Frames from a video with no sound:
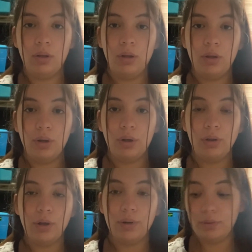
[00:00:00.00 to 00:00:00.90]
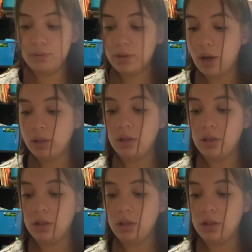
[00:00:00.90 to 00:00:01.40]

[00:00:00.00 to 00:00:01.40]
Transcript: clothes I need to